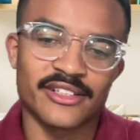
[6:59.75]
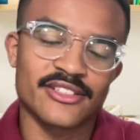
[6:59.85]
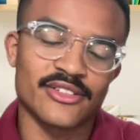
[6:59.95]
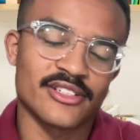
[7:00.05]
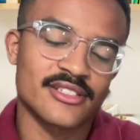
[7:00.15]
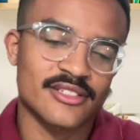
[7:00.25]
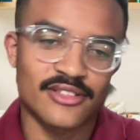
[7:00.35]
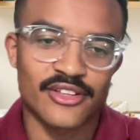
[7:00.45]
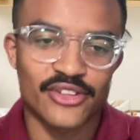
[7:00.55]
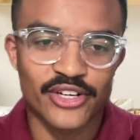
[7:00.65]
So
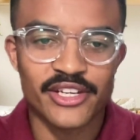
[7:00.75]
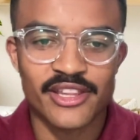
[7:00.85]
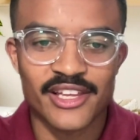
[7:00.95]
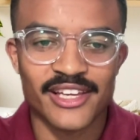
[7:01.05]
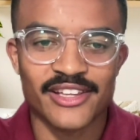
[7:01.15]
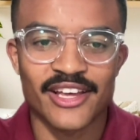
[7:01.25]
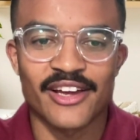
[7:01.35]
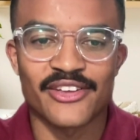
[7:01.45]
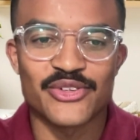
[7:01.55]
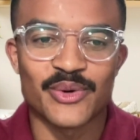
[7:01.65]
the third thing
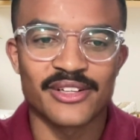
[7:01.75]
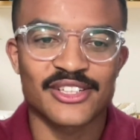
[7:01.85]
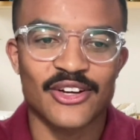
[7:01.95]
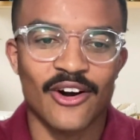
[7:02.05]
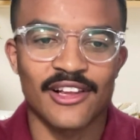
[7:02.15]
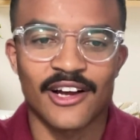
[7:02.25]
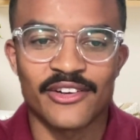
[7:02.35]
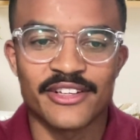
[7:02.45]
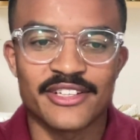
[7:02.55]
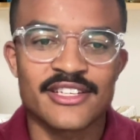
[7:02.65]
that you wanted to call out
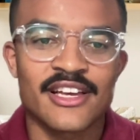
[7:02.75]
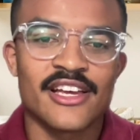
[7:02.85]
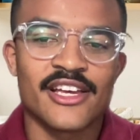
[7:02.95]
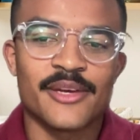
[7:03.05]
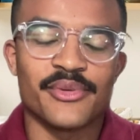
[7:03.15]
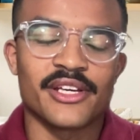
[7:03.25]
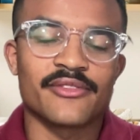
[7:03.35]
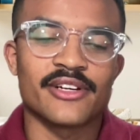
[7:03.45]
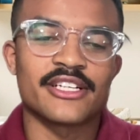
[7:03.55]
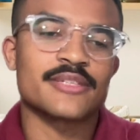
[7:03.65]
is being
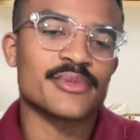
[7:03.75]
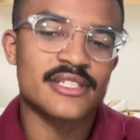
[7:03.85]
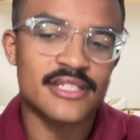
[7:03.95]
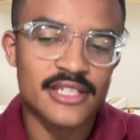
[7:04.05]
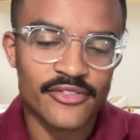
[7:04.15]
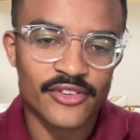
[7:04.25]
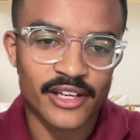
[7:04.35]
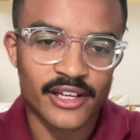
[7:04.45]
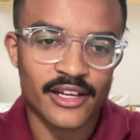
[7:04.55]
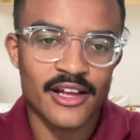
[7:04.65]
very
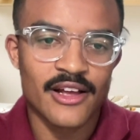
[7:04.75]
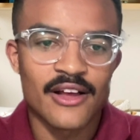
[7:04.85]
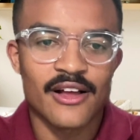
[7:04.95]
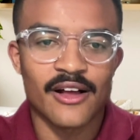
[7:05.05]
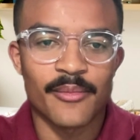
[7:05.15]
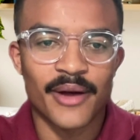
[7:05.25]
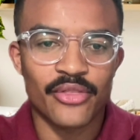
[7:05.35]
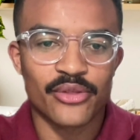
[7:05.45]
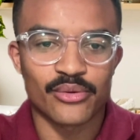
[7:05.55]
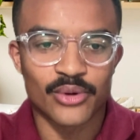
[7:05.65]
specific about
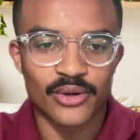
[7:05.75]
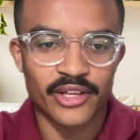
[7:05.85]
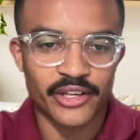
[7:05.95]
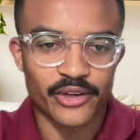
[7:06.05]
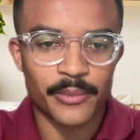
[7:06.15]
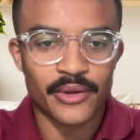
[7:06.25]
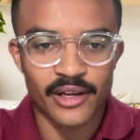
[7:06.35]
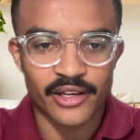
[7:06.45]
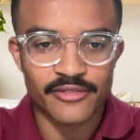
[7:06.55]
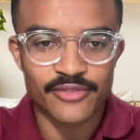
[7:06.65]
the role that you're
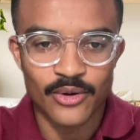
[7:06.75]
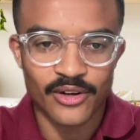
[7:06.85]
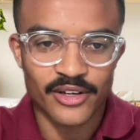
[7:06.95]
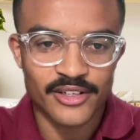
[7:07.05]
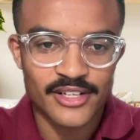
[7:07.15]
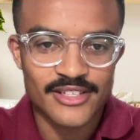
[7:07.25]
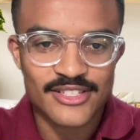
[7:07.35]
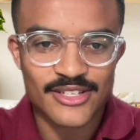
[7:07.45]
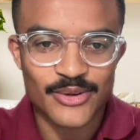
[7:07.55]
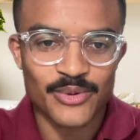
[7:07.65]
applying for. So what